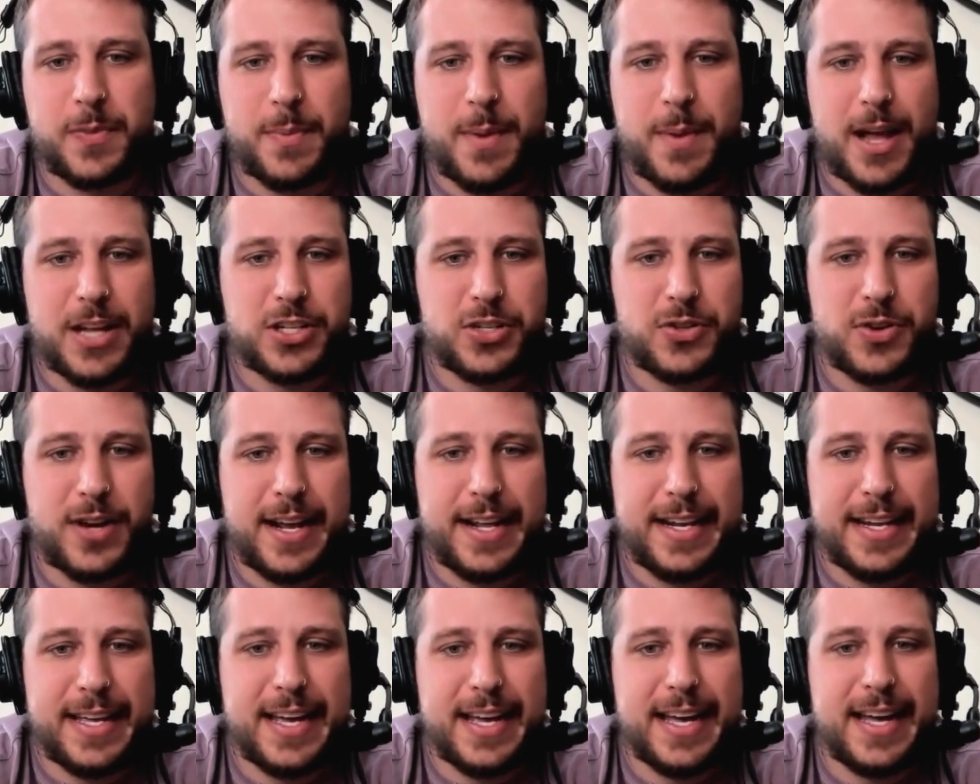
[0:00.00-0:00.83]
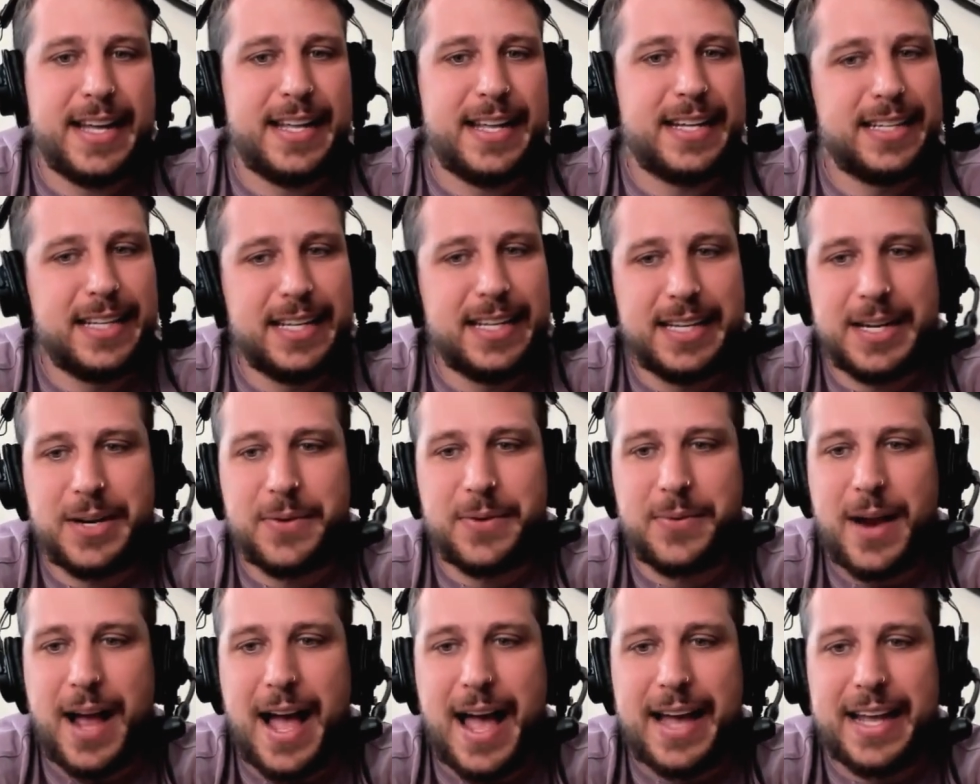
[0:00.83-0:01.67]
from Australia, Lily
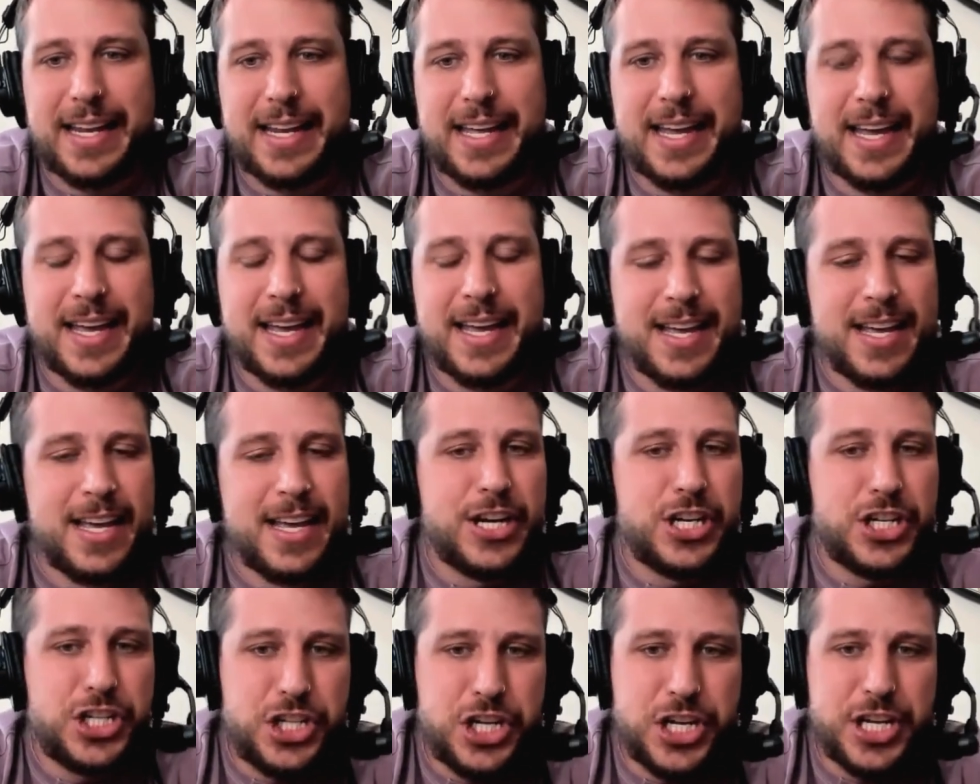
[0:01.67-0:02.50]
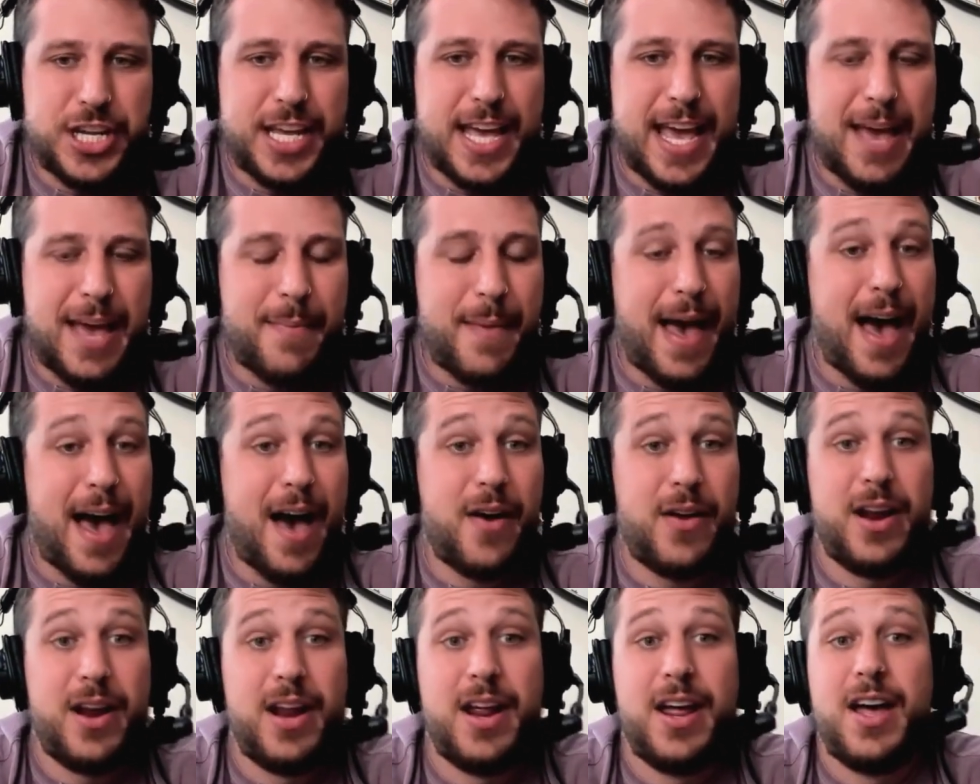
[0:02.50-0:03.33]
Riley, she came
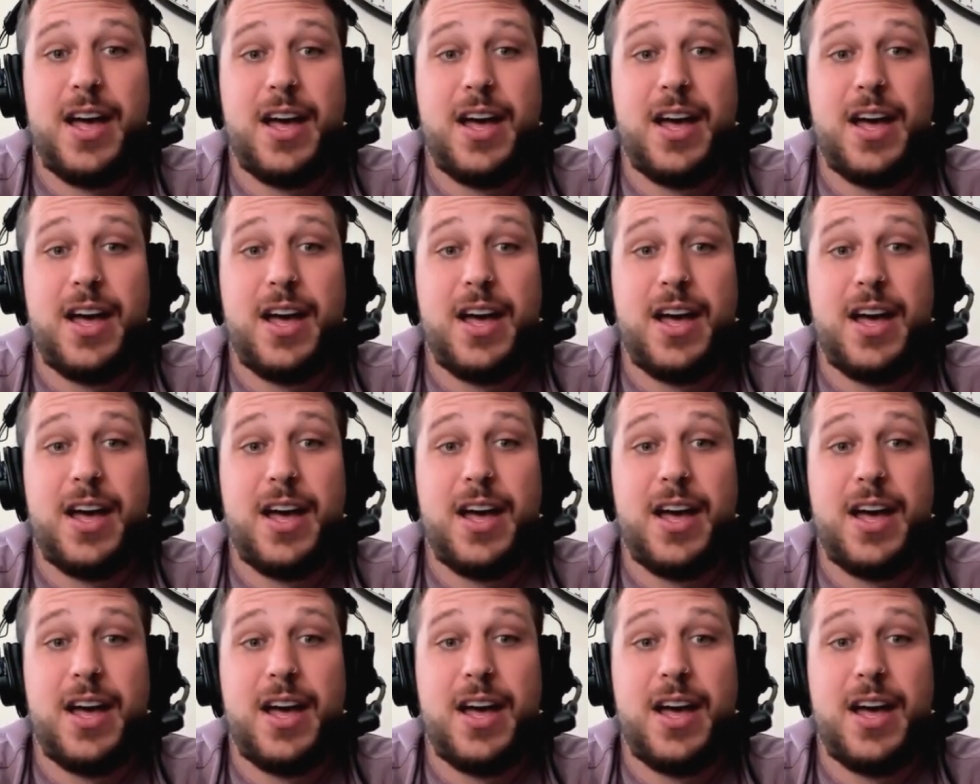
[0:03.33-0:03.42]
out,